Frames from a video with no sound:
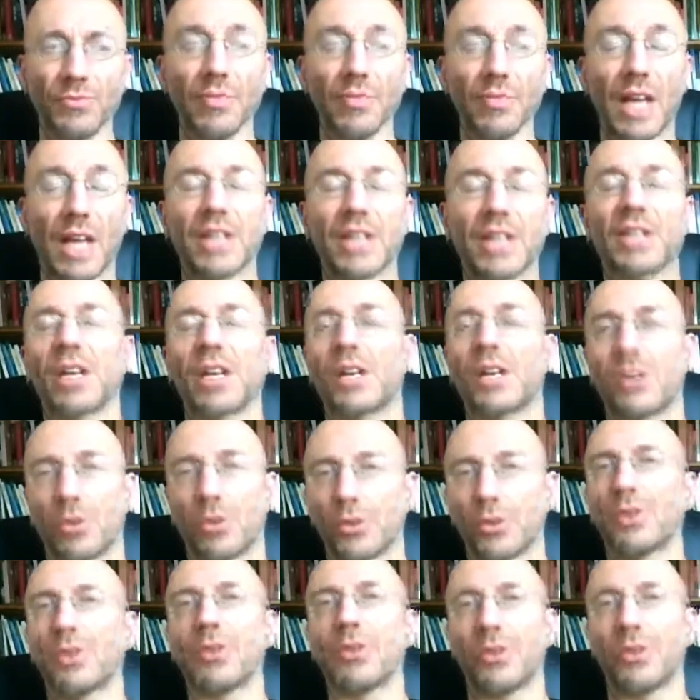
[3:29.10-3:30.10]
I
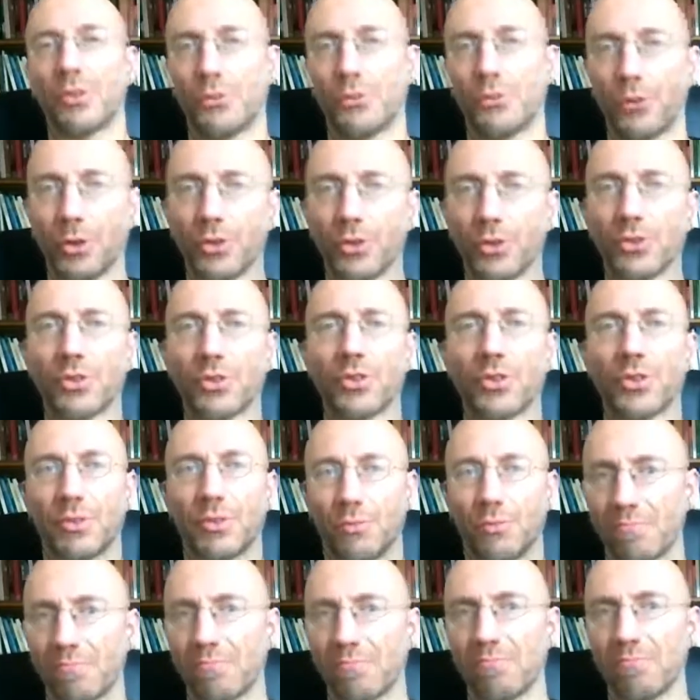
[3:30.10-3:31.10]
thought the first
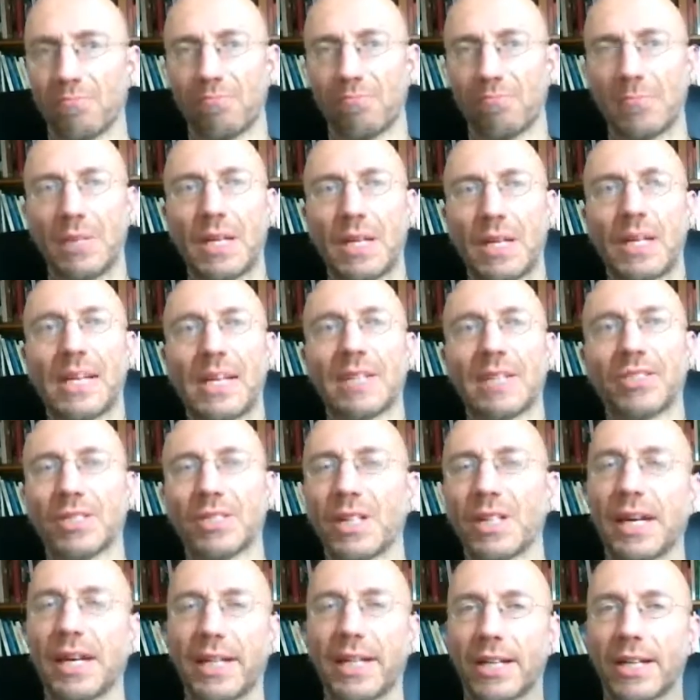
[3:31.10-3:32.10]
lesson
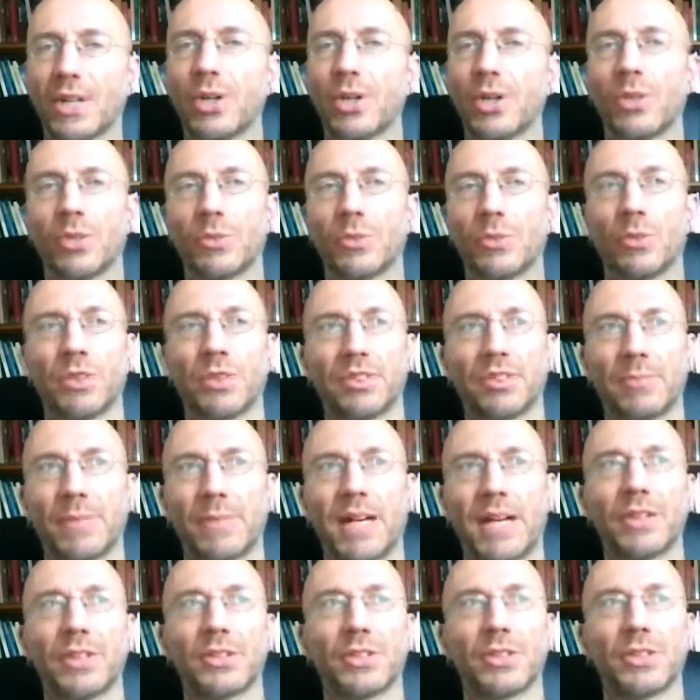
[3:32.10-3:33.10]
I had learned was
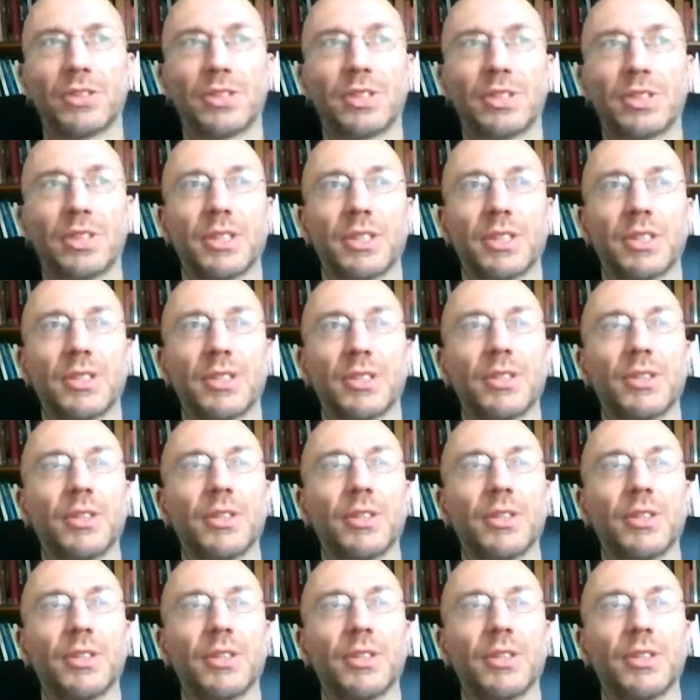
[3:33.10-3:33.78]
about the